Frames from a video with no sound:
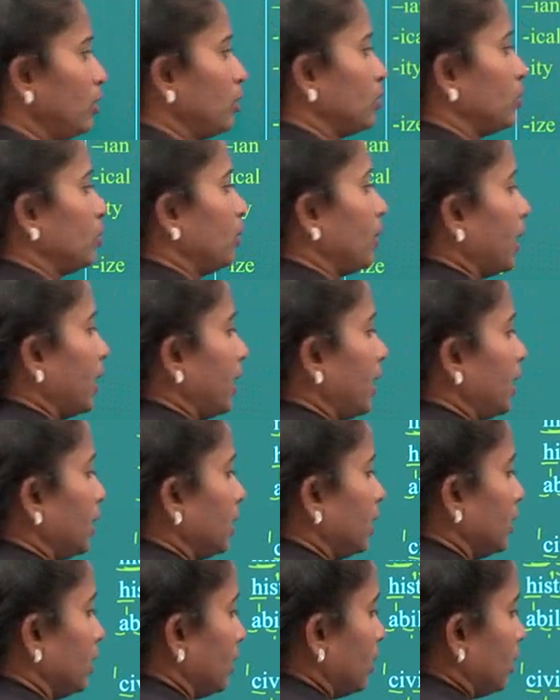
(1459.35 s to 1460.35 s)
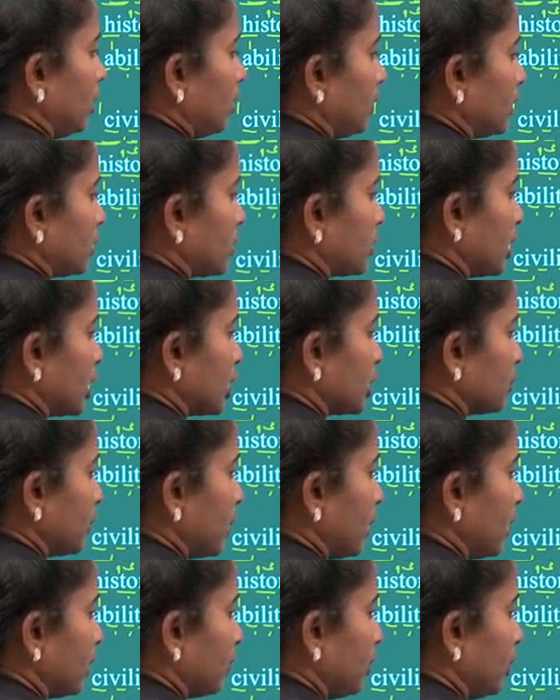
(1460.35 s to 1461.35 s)
So again the stress
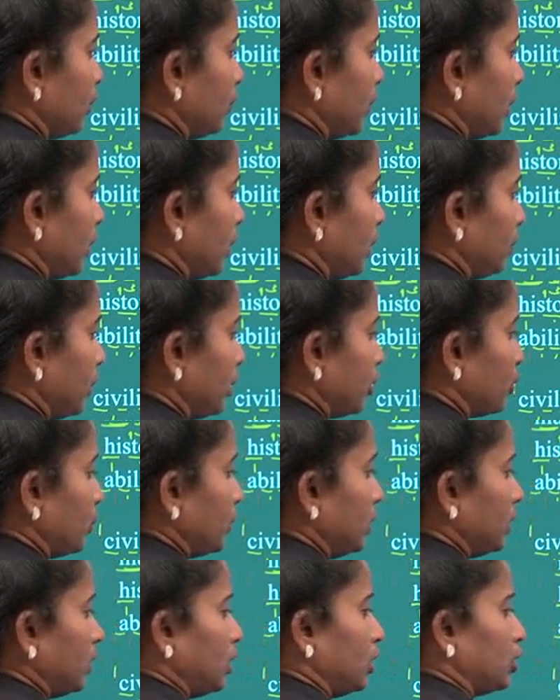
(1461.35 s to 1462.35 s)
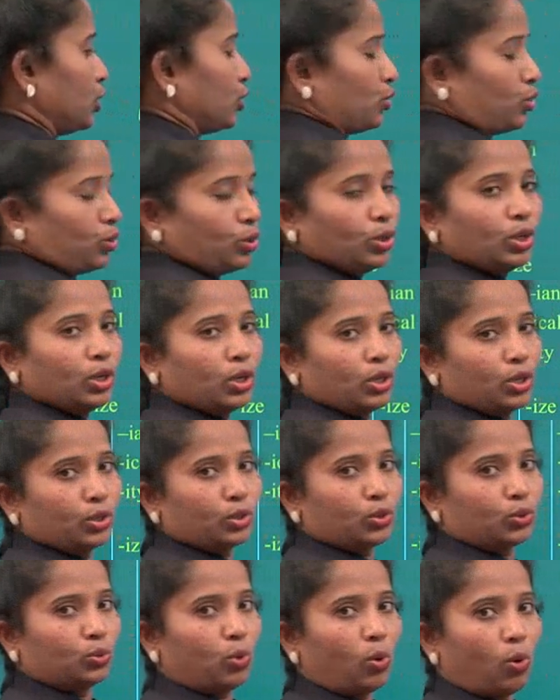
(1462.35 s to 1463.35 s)
mark will be in between these
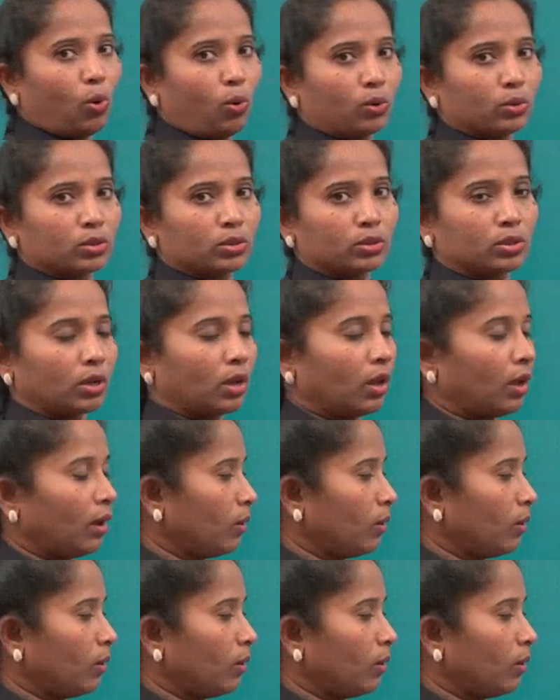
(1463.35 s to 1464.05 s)
2 O's.